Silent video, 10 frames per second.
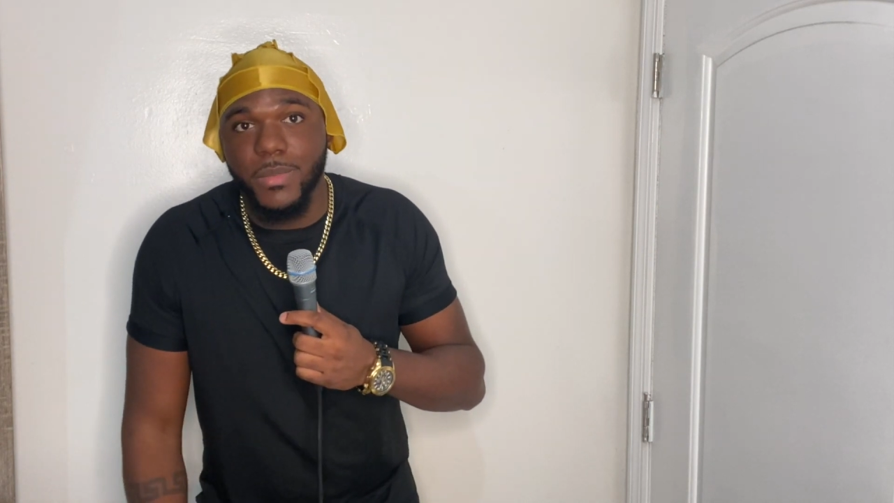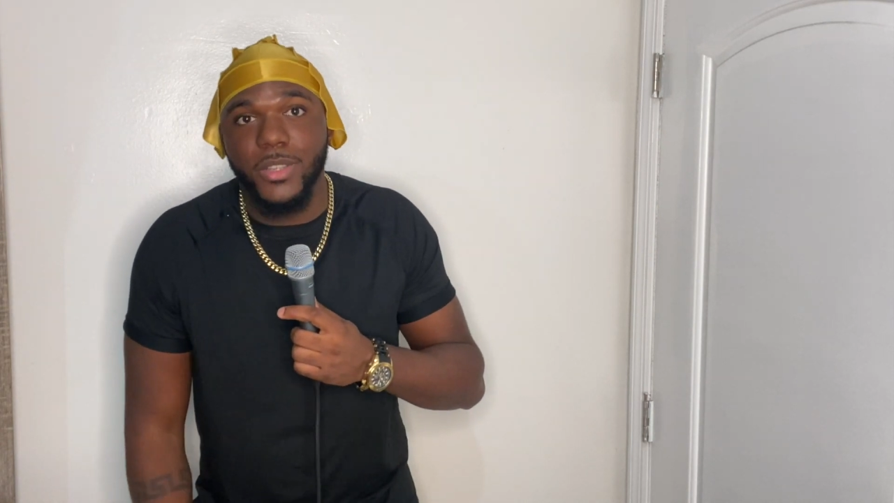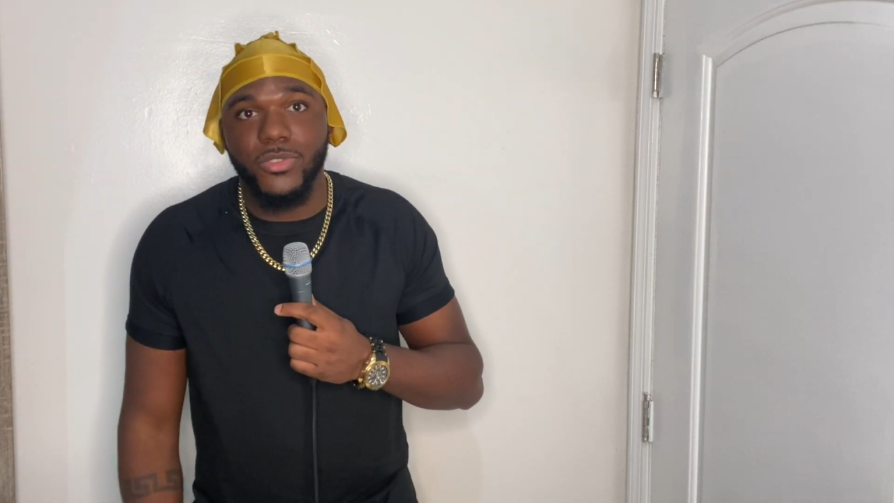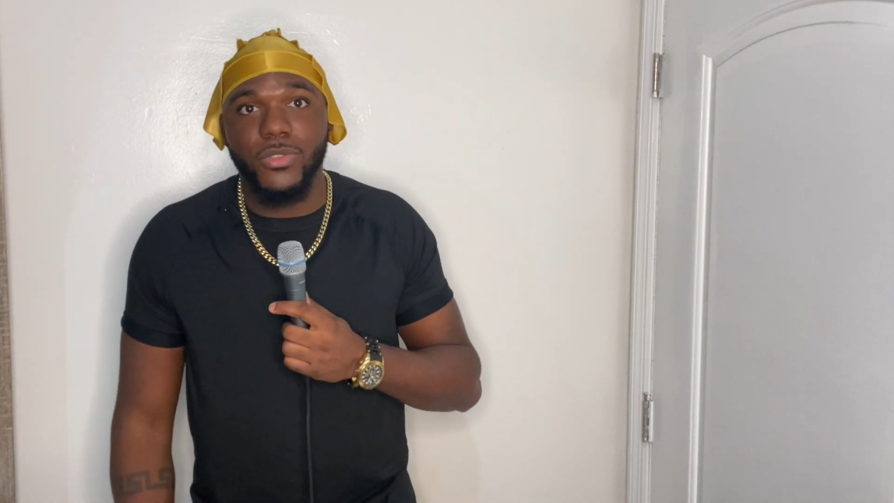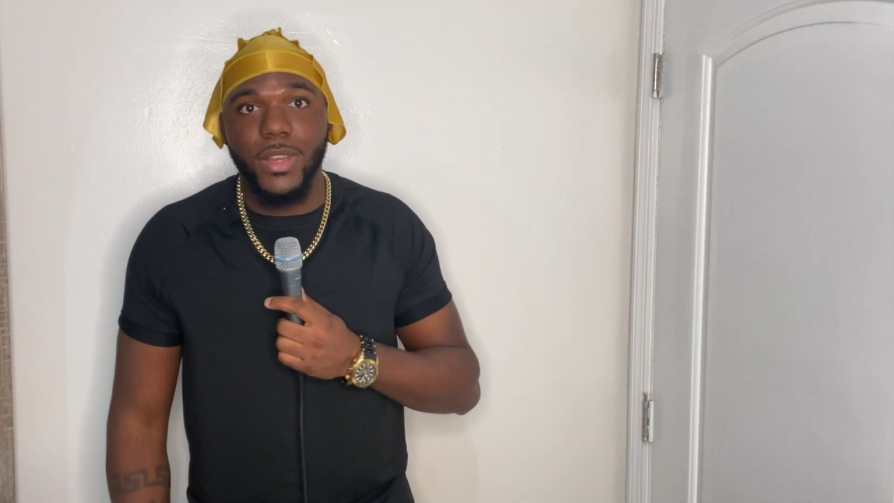
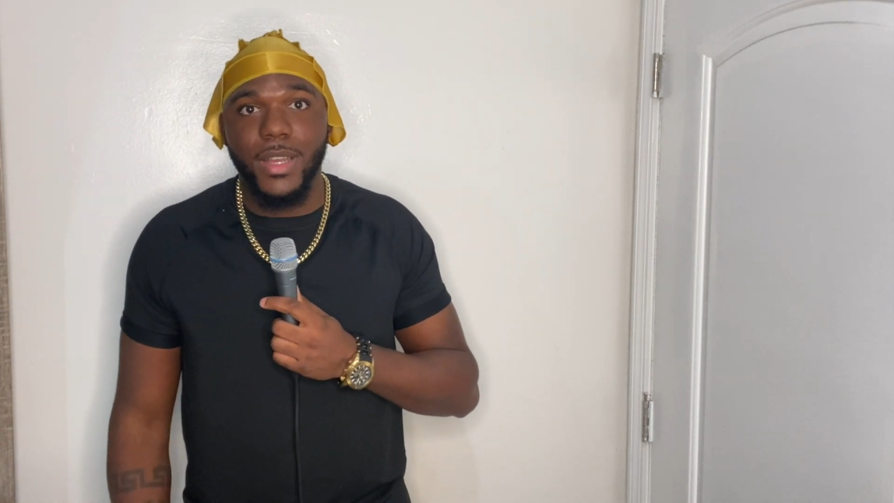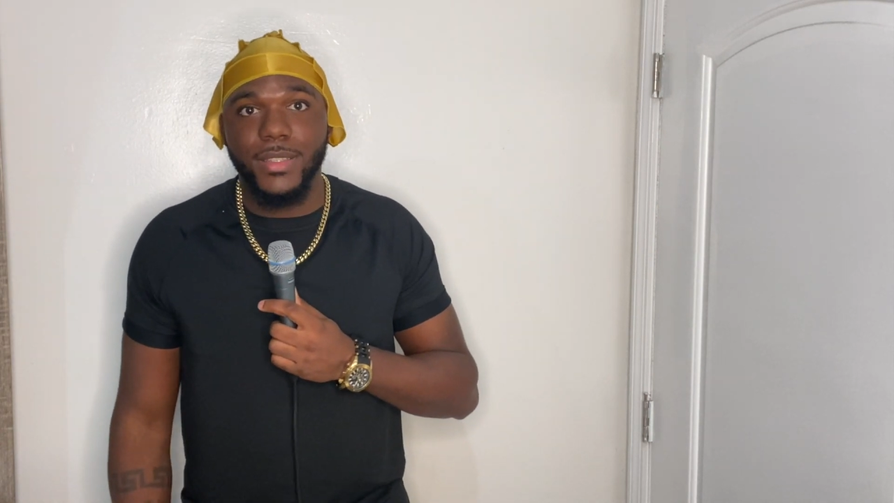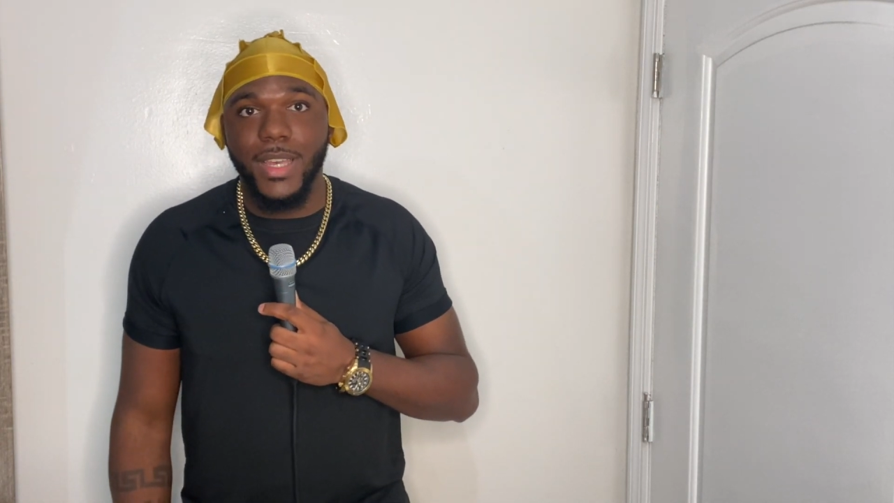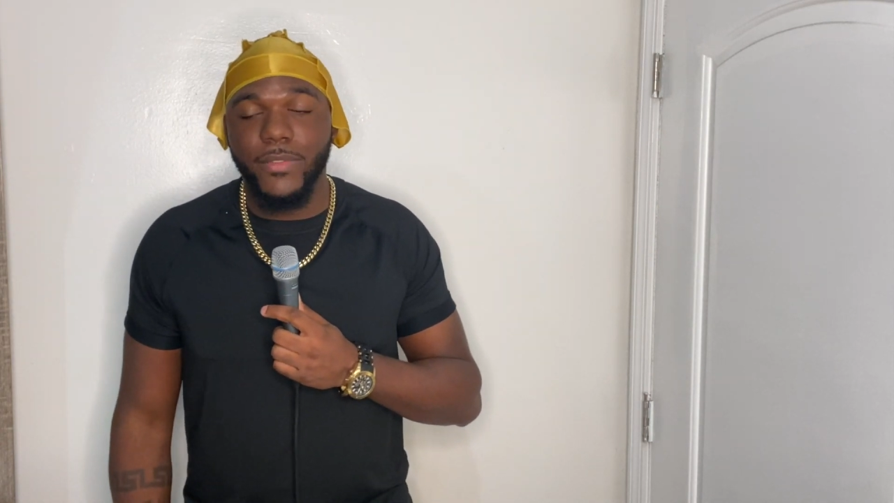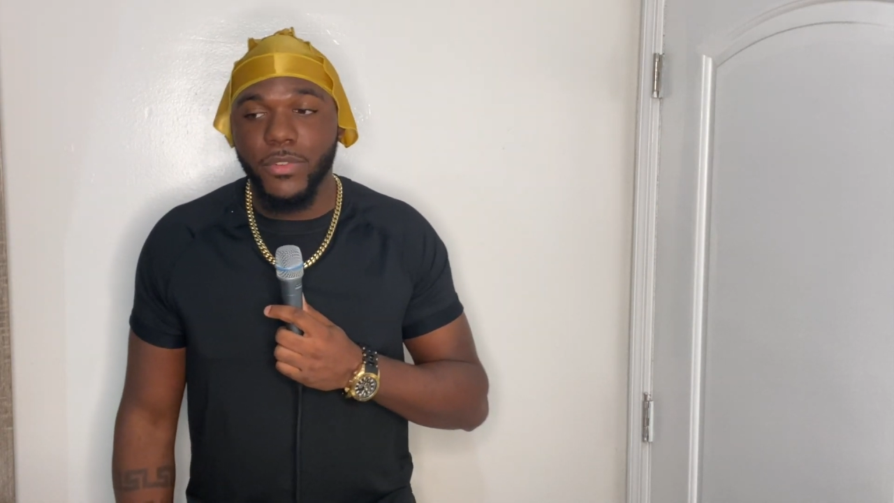Make sure you guys
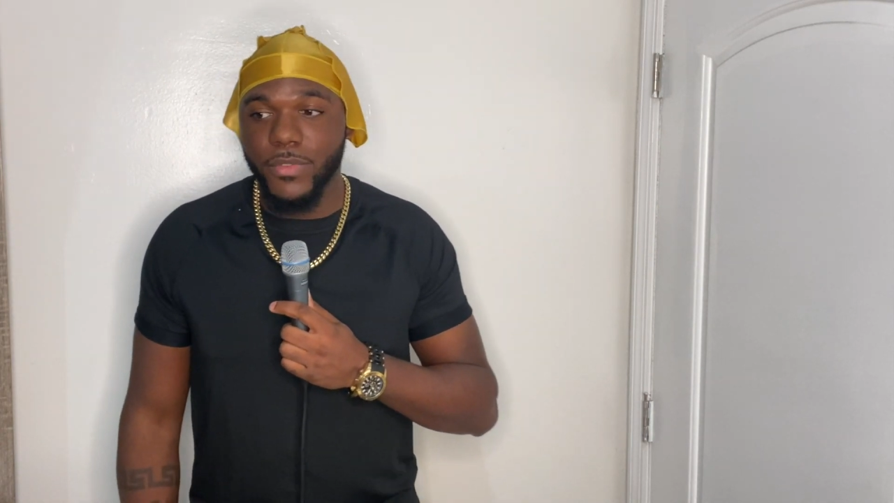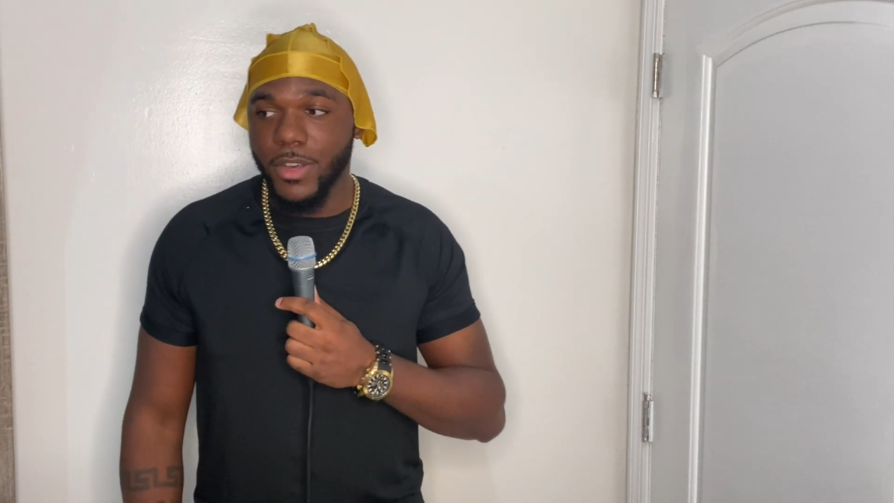have your